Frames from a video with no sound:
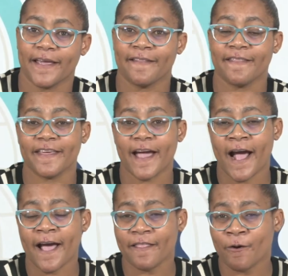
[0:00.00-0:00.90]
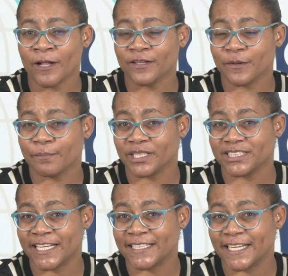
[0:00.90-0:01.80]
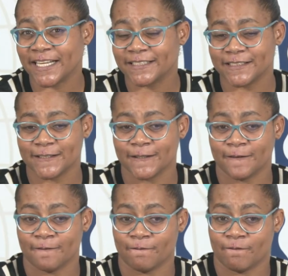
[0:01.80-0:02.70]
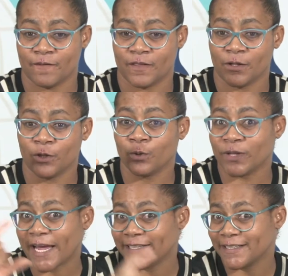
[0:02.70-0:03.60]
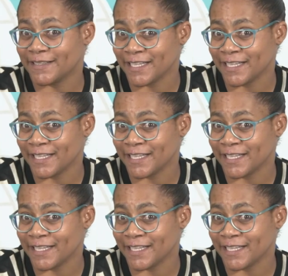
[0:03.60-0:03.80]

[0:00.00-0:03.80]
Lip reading: and the other one represented United